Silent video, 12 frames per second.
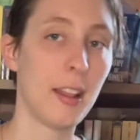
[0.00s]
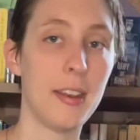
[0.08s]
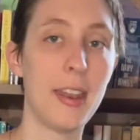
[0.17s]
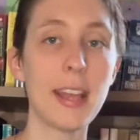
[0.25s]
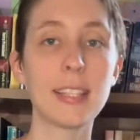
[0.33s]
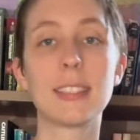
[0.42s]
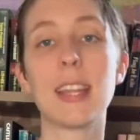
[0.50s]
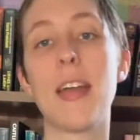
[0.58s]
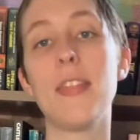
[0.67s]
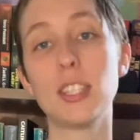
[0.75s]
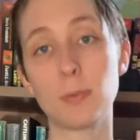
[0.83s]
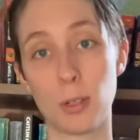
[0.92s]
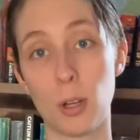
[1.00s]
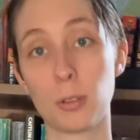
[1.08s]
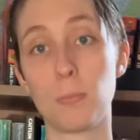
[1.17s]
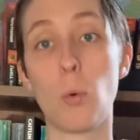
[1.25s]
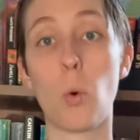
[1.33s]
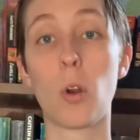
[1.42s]
Next, and this one goes
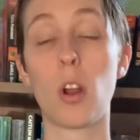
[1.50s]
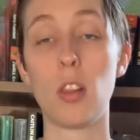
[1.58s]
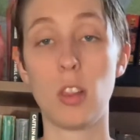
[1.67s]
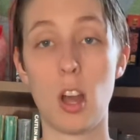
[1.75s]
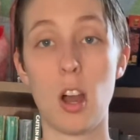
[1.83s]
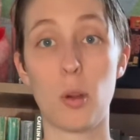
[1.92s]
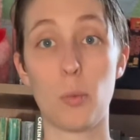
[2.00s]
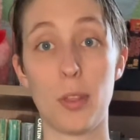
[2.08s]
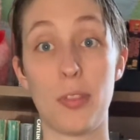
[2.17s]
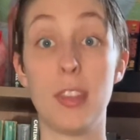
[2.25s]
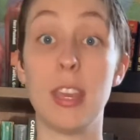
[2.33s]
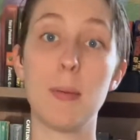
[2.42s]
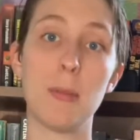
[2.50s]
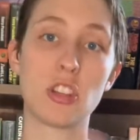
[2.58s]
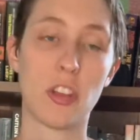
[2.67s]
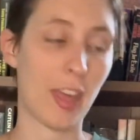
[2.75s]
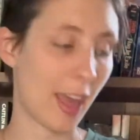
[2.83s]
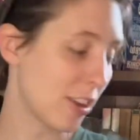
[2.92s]
more along with the Image
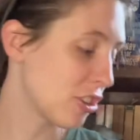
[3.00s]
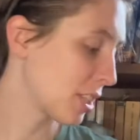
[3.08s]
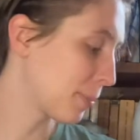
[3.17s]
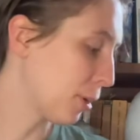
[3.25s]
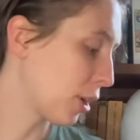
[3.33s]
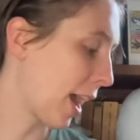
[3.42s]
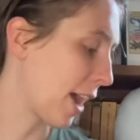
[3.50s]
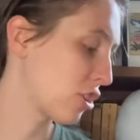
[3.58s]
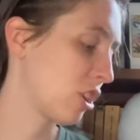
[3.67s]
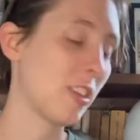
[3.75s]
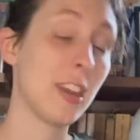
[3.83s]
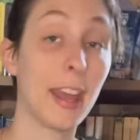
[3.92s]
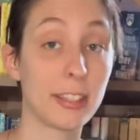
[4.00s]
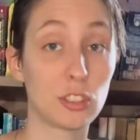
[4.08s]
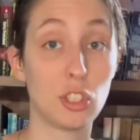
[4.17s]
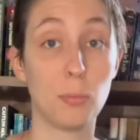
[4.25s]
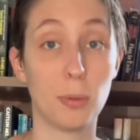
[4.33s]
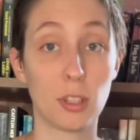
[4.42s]
on the Edges book. Actually, the next
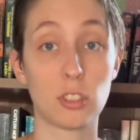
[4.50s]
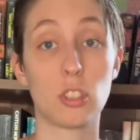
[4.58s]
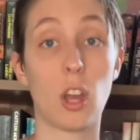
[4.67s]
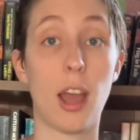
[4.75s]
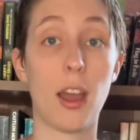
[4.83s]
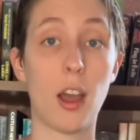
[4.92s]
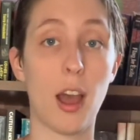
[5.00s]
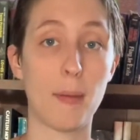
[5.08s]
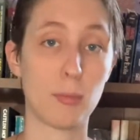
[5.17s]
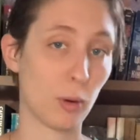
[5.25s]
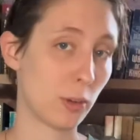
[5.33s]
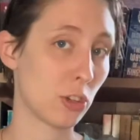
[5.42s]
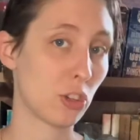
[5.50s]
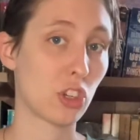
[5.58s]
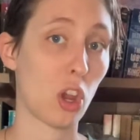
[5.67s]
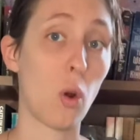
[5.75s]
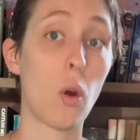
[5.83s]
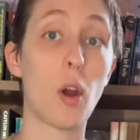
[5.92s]
two books I'm going to
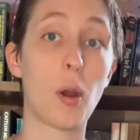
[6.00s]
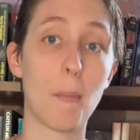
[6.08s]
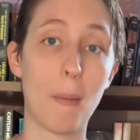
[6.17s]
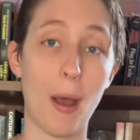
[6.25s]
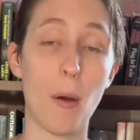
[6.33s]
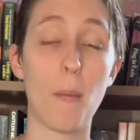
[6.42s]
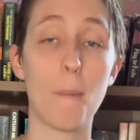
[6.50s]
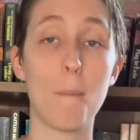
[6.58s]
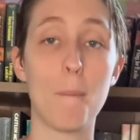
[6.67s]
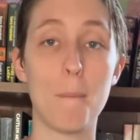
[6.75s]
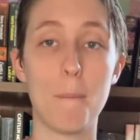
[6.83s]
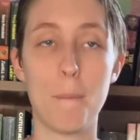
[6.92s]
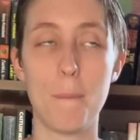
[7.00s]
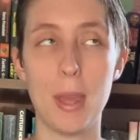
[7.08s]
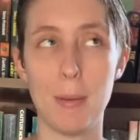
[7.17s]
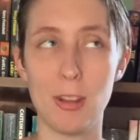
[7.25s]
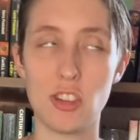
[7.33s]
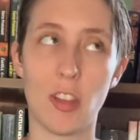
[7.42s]
show are about
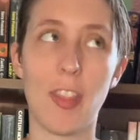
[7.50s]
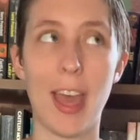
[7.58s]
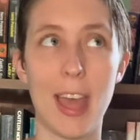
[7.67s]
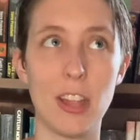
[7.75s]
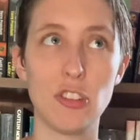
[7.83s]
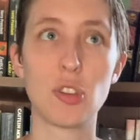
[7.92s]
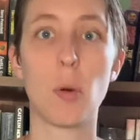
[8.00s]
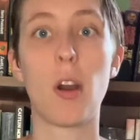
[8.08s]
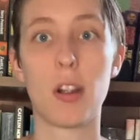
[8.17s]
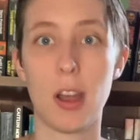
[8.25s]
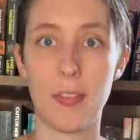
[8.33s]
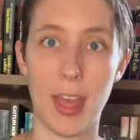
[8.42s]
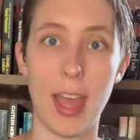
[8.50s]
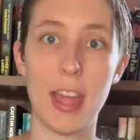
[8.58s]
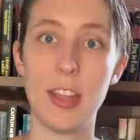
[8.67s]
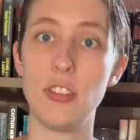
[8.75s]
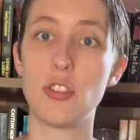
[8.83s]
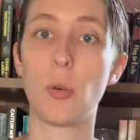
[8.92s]
Image on the Edge, or on the
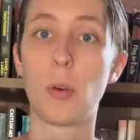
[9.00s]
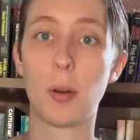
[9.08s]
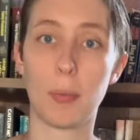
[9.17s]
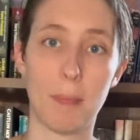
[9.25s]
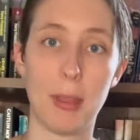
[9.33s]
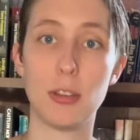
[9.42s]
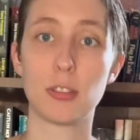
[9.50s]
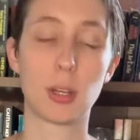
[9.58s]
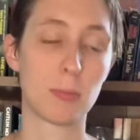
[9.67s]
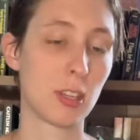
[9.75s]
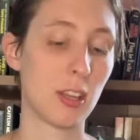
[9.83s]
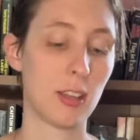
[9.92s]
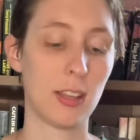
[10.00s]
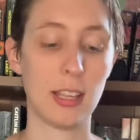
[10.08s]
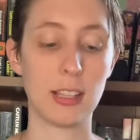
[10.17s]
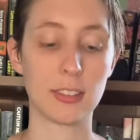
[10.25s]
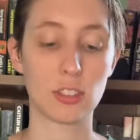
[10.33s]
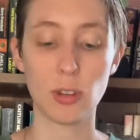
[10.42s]
Edge, or manuscript
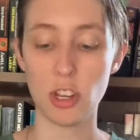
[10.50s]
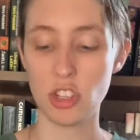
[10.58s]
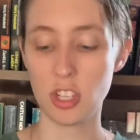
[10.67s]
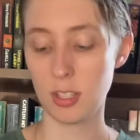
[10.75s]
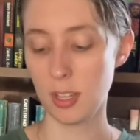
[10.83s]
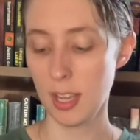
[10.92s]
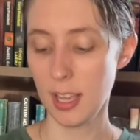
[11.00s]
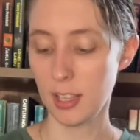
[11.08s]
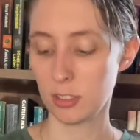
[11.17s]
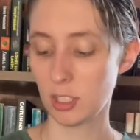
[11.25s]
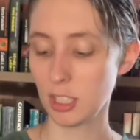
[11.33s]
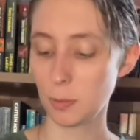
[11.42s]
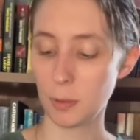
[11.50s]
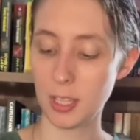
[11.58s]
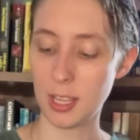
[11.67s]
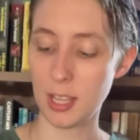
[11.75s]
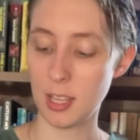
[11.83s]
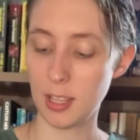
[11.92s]
illustration. So this one
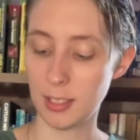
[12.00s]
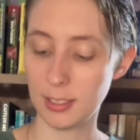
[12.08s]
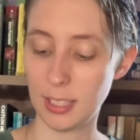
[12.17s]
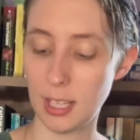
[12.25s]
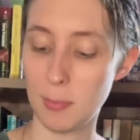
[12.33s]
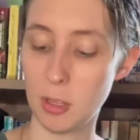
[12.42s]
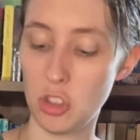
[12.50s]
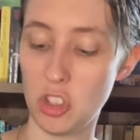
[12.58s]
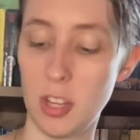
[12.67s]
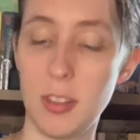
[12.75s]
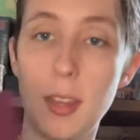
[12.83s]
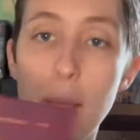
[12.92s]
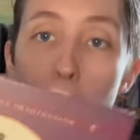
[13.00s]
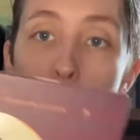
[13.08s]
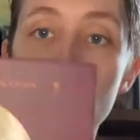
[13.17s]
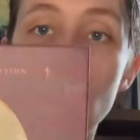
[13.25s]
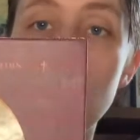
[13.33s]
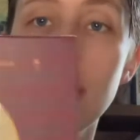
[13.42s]
is Image in the
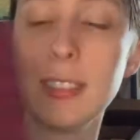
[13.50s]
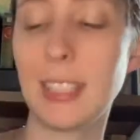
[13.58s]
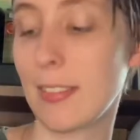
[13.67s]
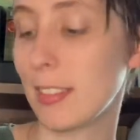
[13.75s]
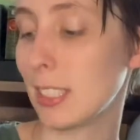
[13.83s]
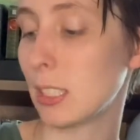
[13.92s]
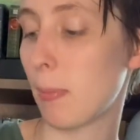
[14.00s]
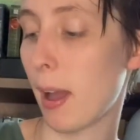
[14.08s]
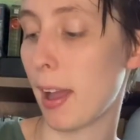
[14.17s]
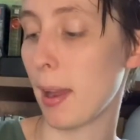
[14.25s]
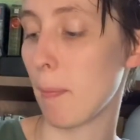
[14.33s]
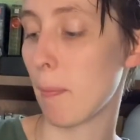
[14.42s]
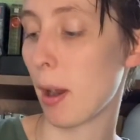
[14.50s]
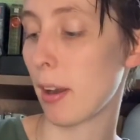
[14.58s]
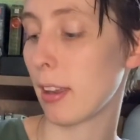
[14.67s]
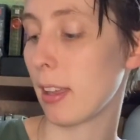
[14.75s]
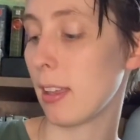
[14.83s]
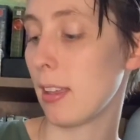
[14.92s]
Margins, and this is by
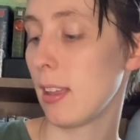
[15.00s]
Margot